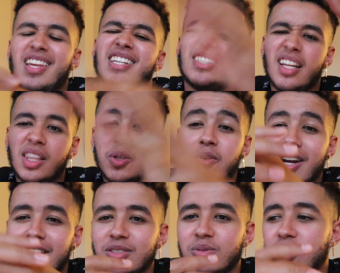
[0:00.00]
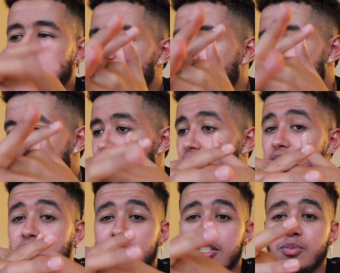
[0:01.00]
it's not the reaction with Josh, but
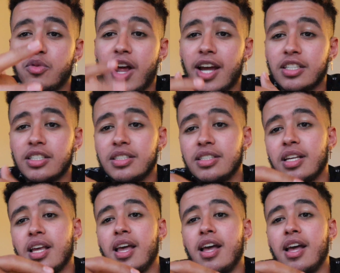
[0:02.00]
here's some reactions